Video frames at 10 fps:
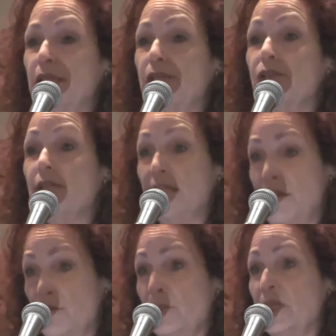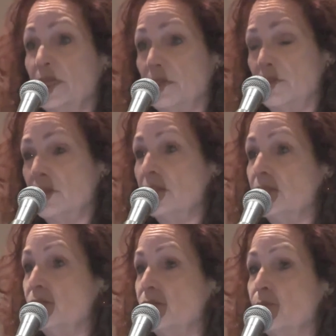into the other P's,
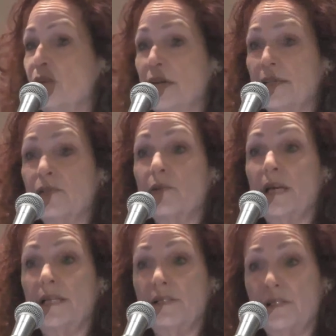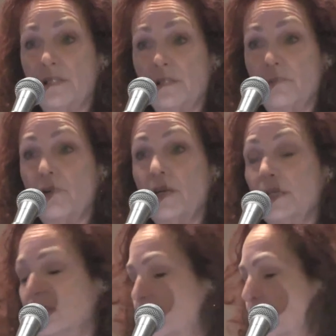into product strategies,
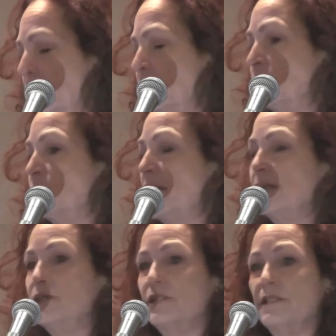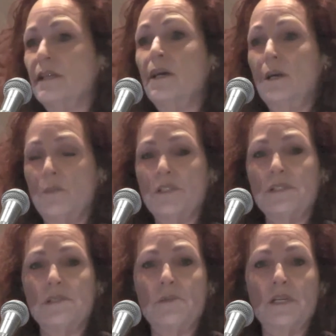price, and place strategies, which
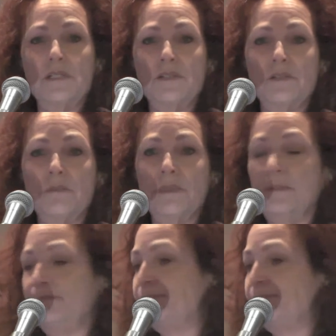is the way it should be.